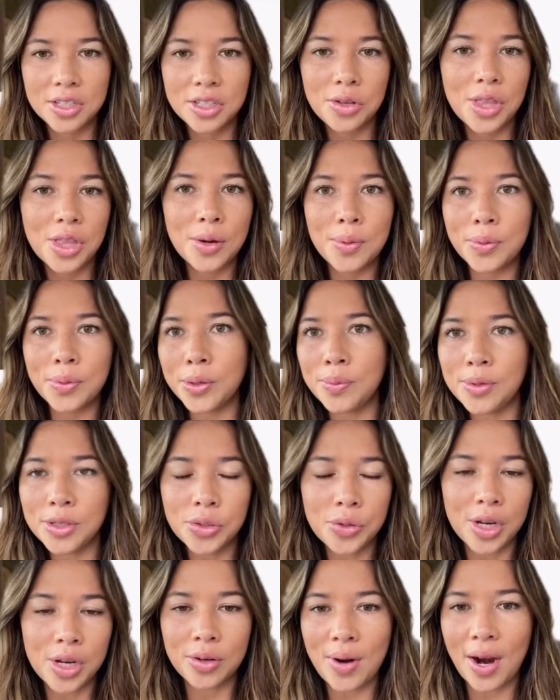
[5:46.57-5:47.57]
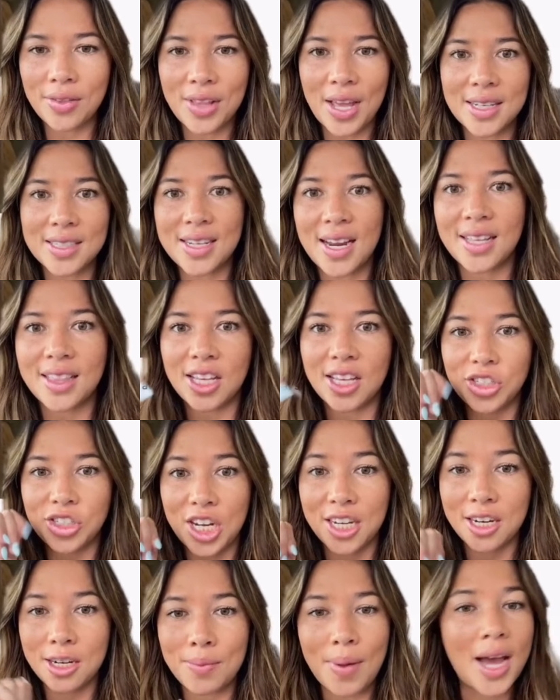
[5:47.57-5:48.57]
there were rumors going around last night that Jaden and
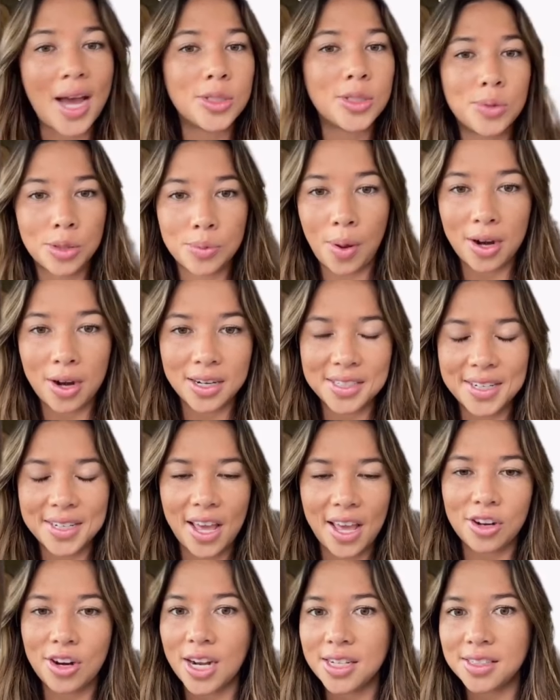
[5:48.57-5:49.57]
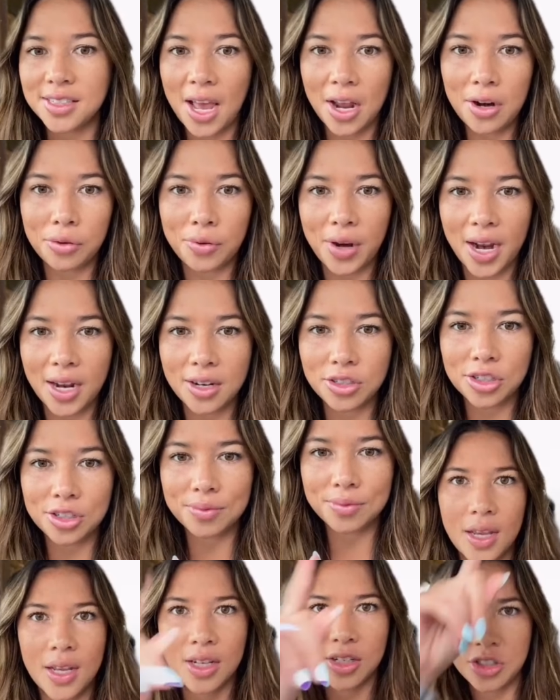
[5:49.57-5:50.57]
Mads were spotted together at Saddle Ranch.
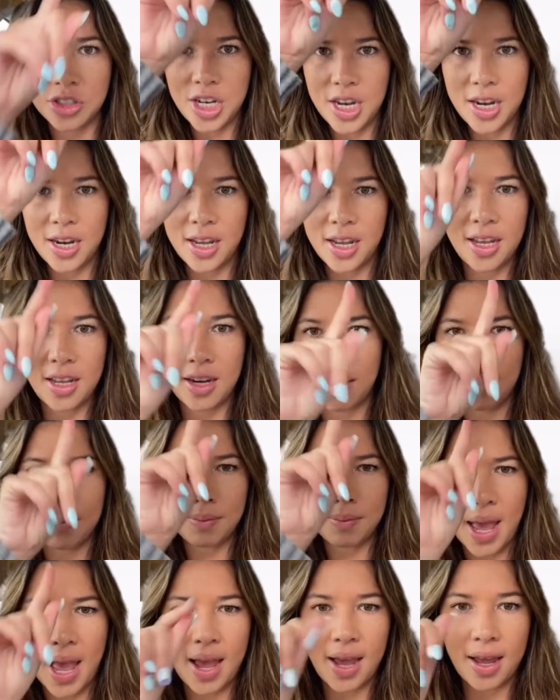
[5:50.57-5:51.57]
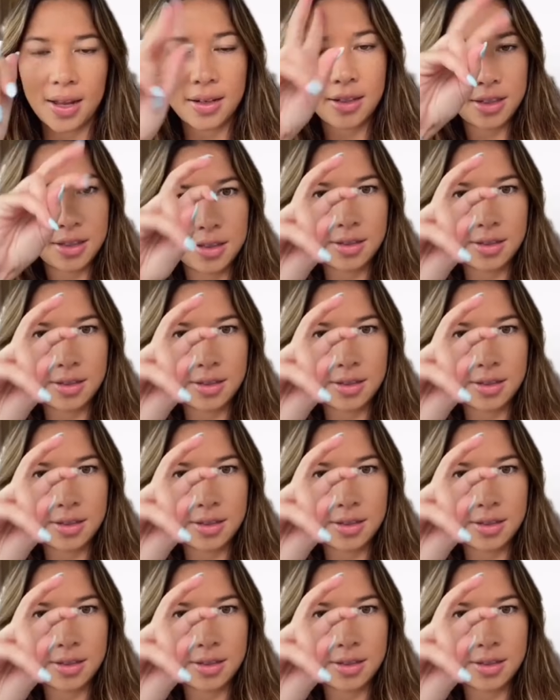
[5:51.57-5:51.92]
Jaden, Mads,